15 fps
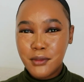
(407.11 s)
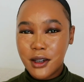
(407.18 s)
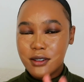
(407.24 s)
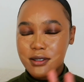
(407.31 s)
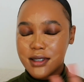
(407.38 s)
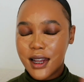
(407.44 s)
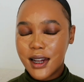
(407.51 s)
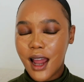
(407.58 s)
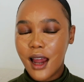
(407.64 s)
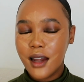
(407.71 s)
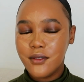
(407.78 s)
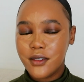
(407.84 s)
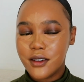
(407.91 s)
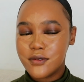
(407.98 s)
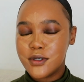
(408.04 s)
because that
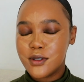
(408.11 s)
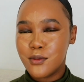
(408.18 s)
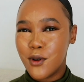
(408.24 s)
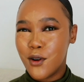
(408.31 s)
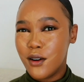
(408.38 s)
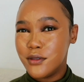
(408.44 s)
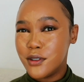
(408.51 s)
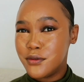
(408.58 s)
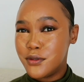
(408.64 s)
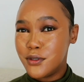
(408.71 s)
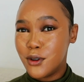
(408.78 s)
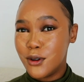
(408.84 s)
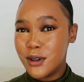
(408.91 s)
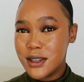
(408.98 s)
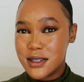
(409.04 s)
kind of gives you more of a
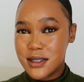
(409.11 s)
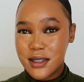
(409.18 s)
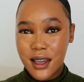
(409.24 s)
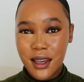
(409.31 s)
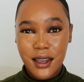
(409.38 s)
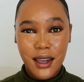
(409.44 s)
flawless